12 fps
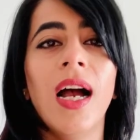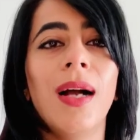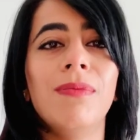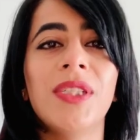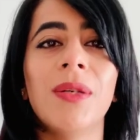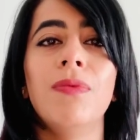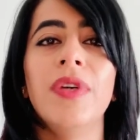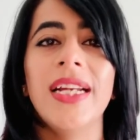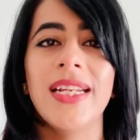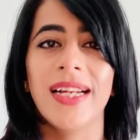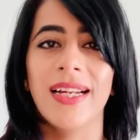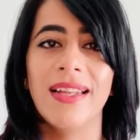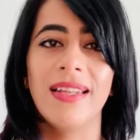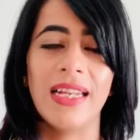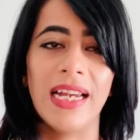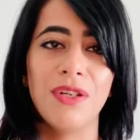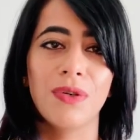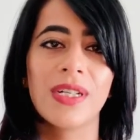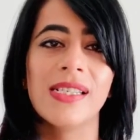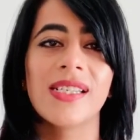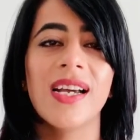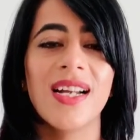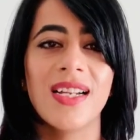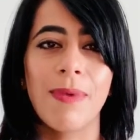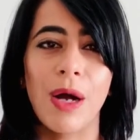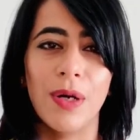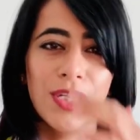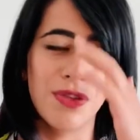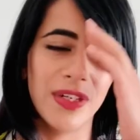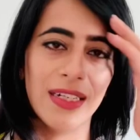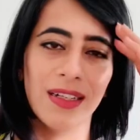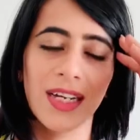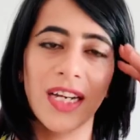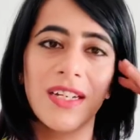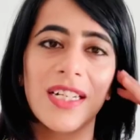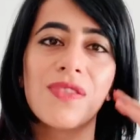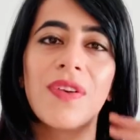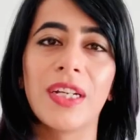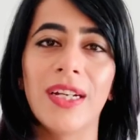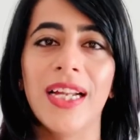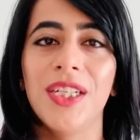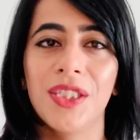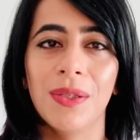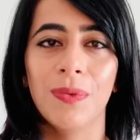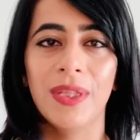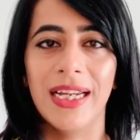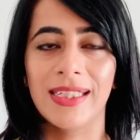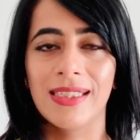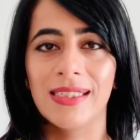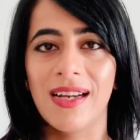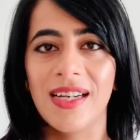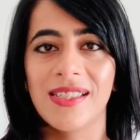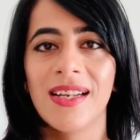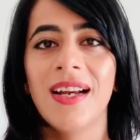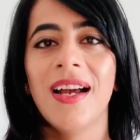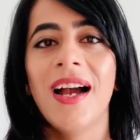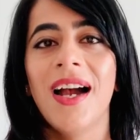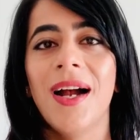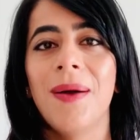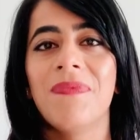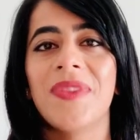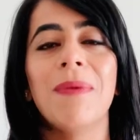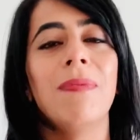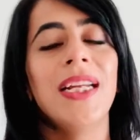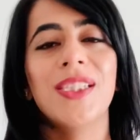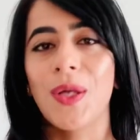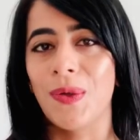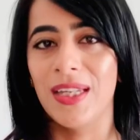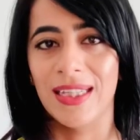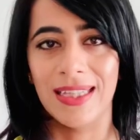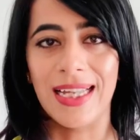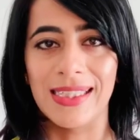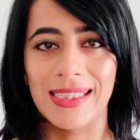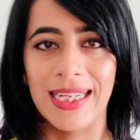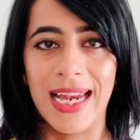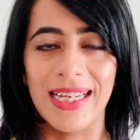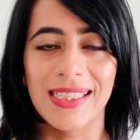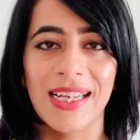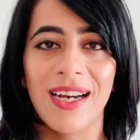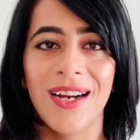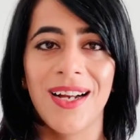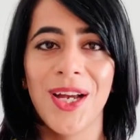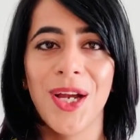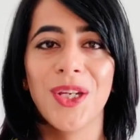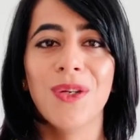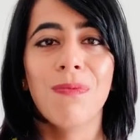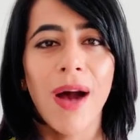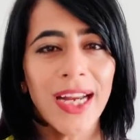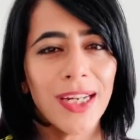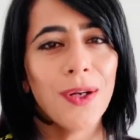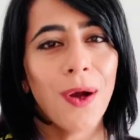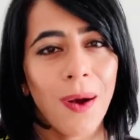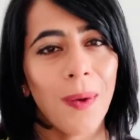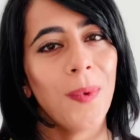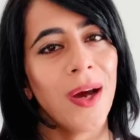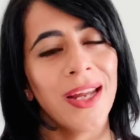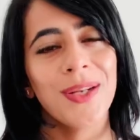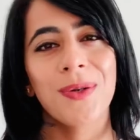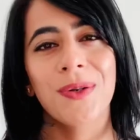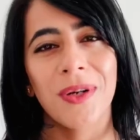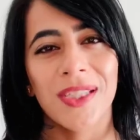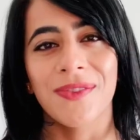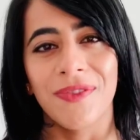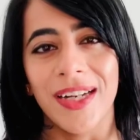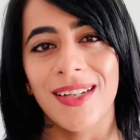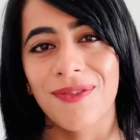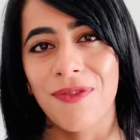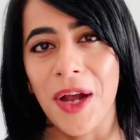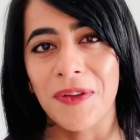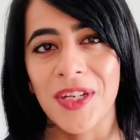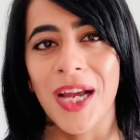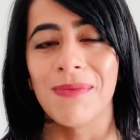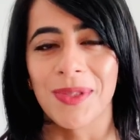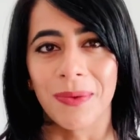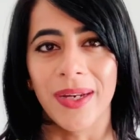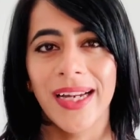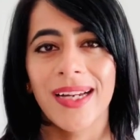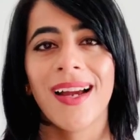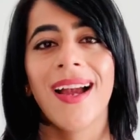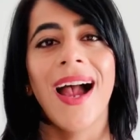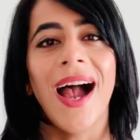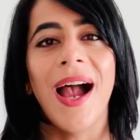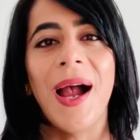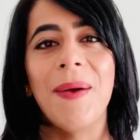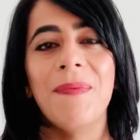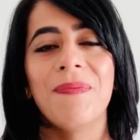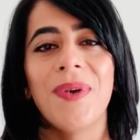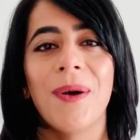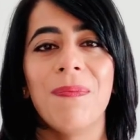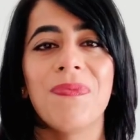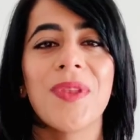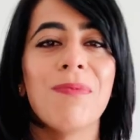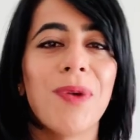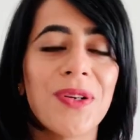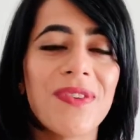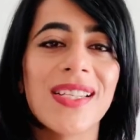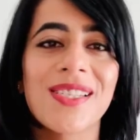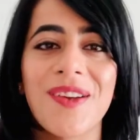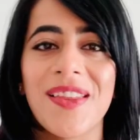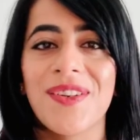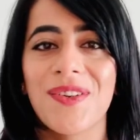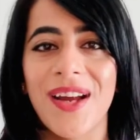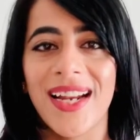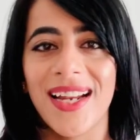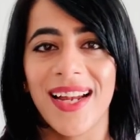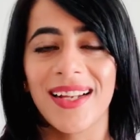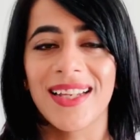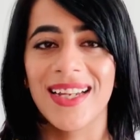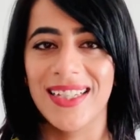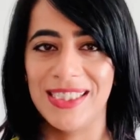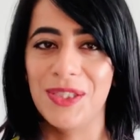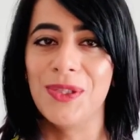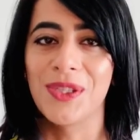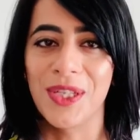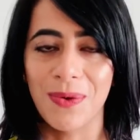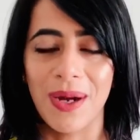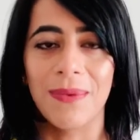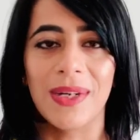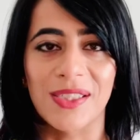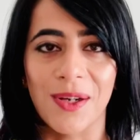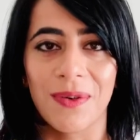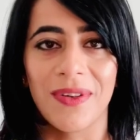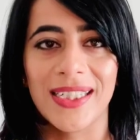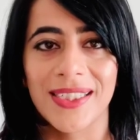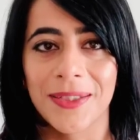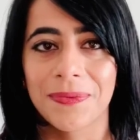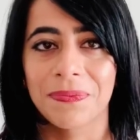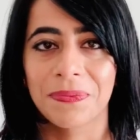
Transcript: some reading and you're concerned about adrenal kind of dysregulation with exercise, then please don't think that that's the case. You might not want to do CrossFit 5 times a week, but moderate strength training, it's usually quite well tolerated.